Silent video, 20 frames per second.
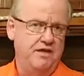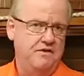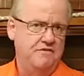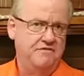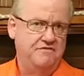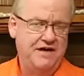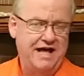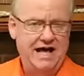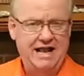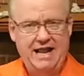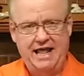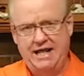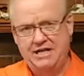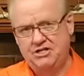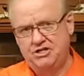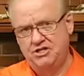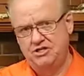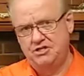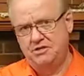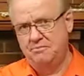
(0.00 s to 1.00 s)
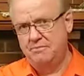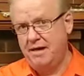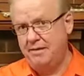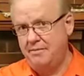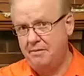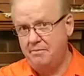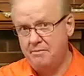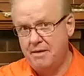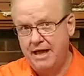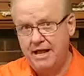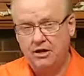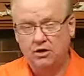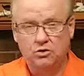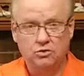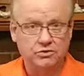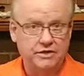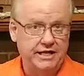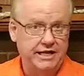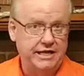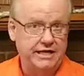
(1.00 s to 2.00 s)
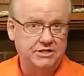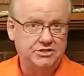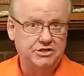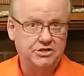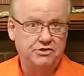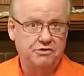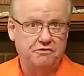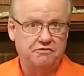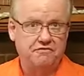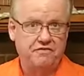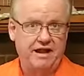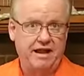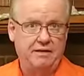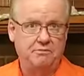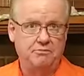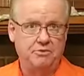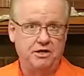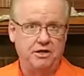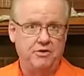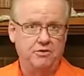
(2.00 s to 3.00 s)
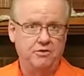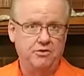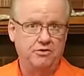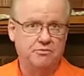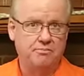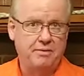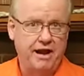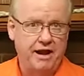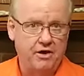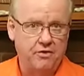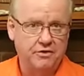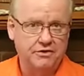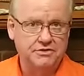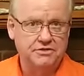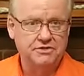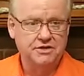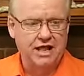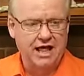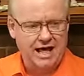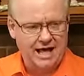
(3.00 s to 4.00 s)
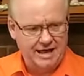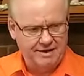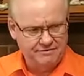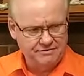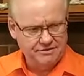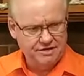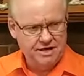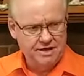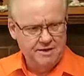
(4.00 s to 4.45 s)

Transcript: finances and maybe medical needs in your family or your parents' lives.